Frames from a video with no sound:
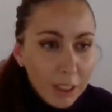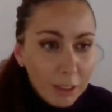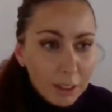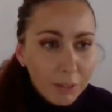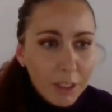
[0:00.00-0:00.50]

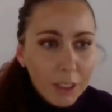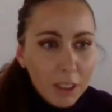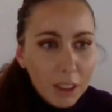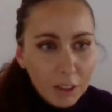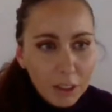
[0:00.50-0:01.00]

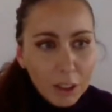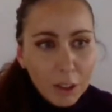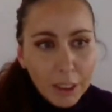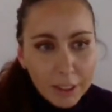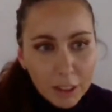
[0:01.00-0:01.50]
intervening the
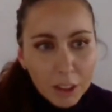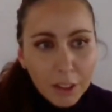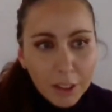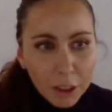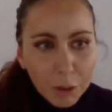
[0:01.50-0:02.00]
internal and
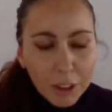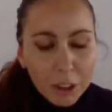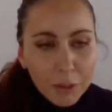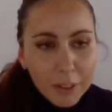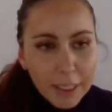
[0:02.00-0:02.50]
external
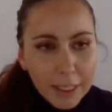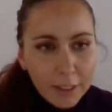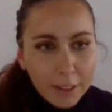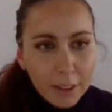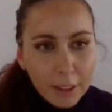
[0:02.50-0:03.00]
security of
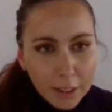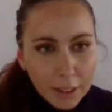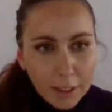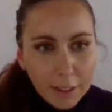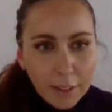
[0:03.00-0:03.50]
state and its
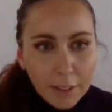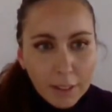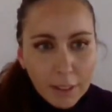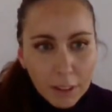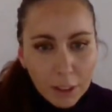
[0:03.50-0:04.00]

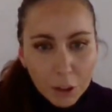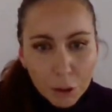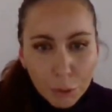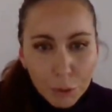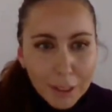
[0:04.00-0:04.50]
citizens,
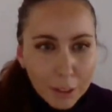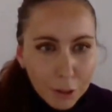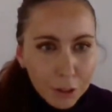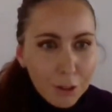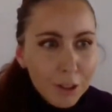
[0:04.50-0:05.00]
international
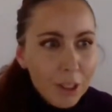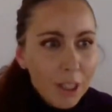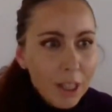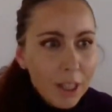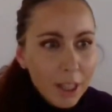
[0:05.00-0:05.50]
relations,
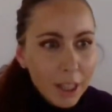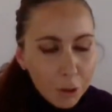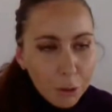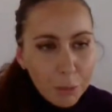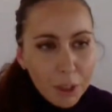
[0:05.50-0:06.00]

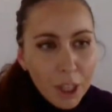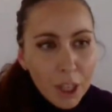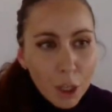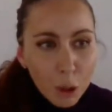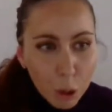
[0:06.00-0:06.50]
economy,
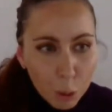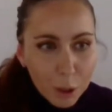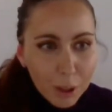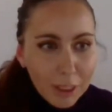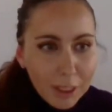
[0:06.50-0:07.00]

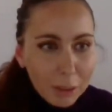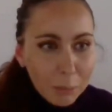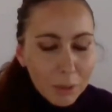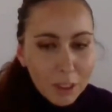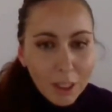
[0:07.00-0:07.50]
social
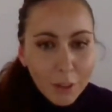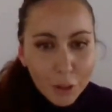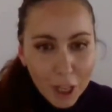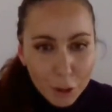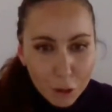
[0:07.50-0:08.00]
systems,
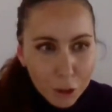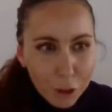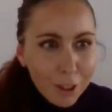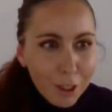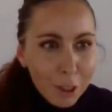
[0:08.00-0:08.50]
the
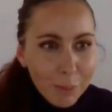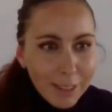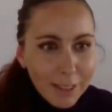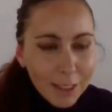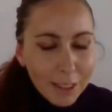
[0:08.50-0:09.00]
culture,
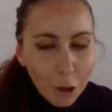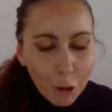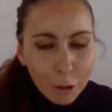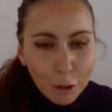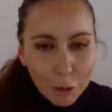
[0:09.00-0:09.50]
basically
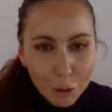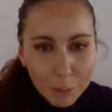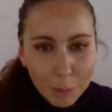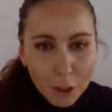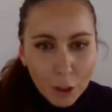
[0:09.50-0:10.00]
all
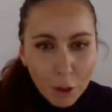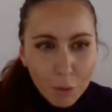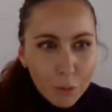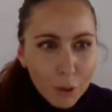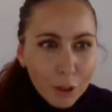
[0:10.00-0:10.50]
streams
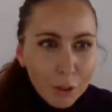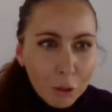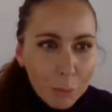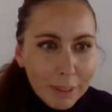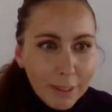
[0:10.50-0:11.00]
of
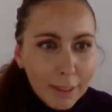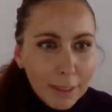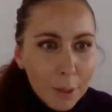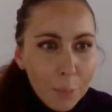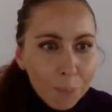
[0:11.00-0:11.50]
domestic